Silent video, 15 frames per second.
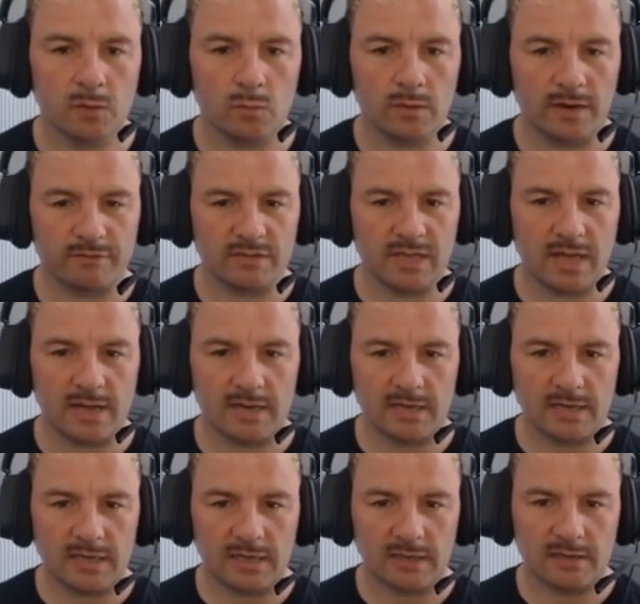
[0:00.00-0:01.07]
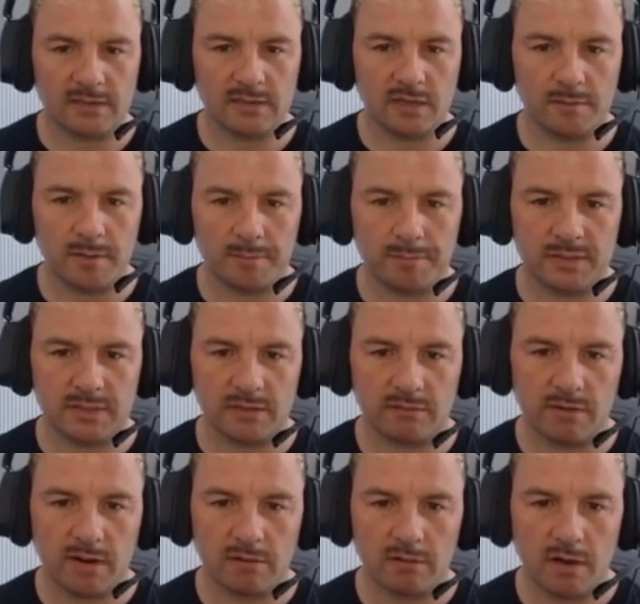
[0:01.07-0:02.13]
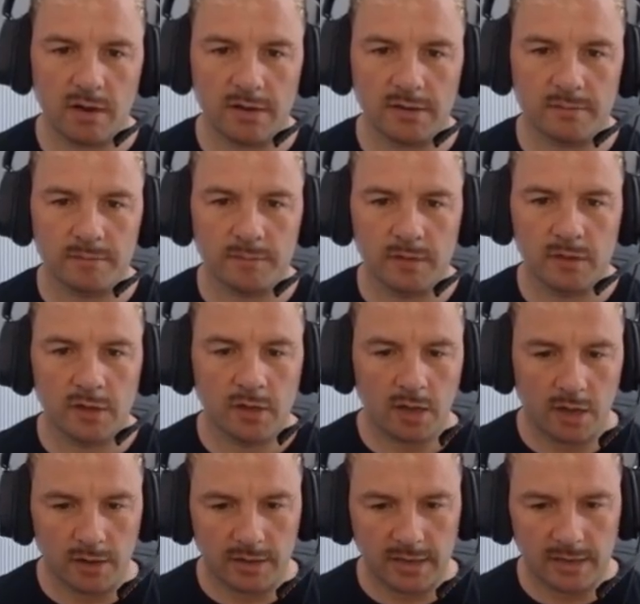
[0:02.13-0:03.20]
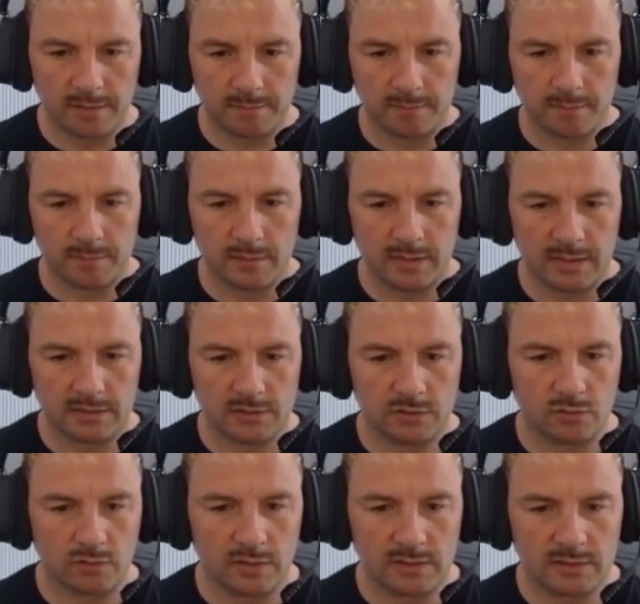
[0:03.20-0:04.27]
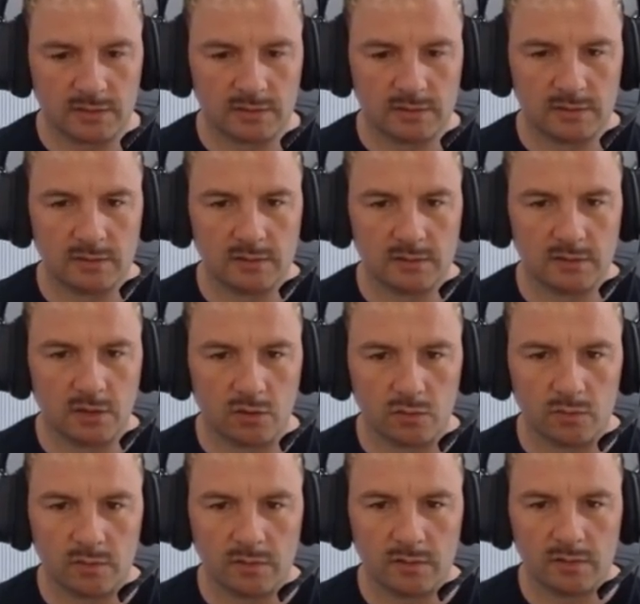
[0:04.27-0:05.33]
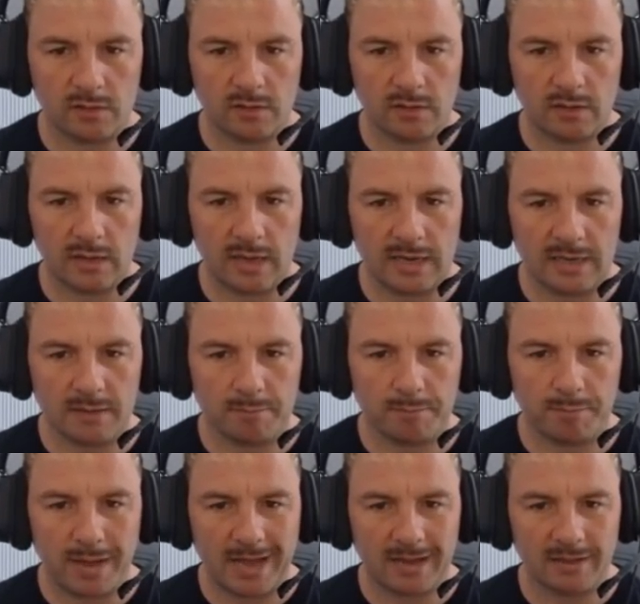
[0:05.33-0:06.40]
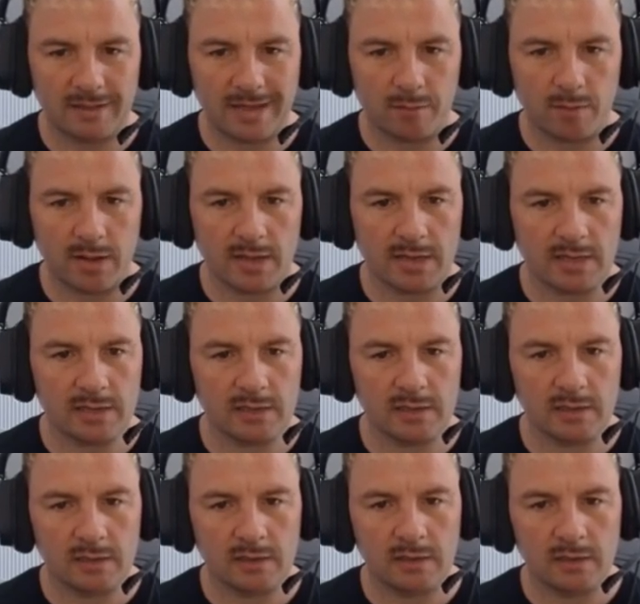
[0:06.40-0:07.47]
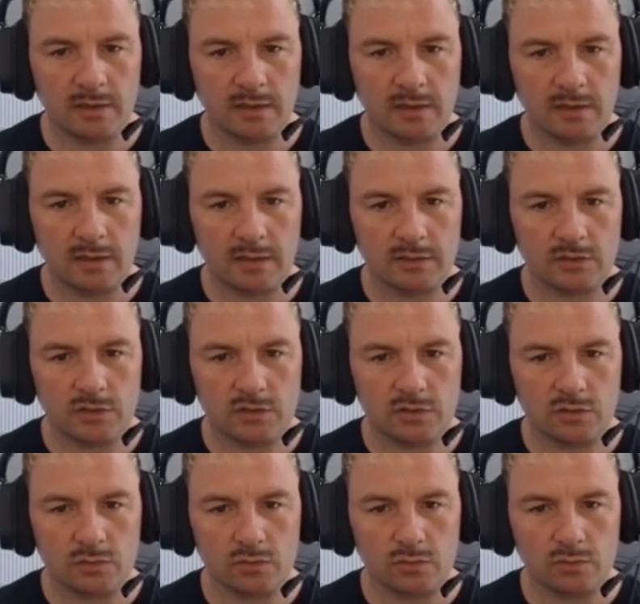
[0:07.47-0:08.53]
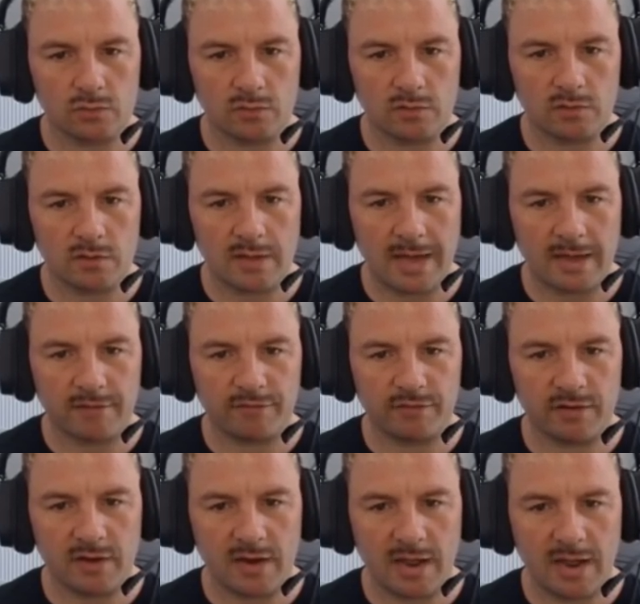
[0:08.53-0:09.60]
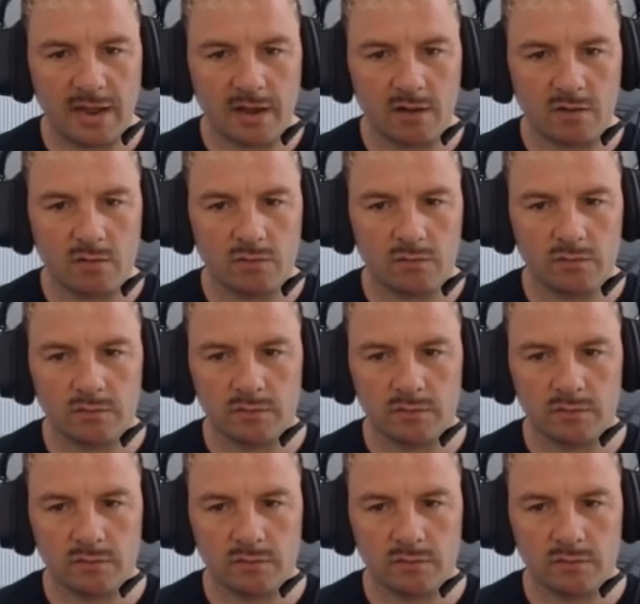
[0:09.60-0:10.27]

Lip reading: We'll have to cut in here. This is going to be a busy rail line. Okay, let's do this. So, heading back that way. Let's just do that for now.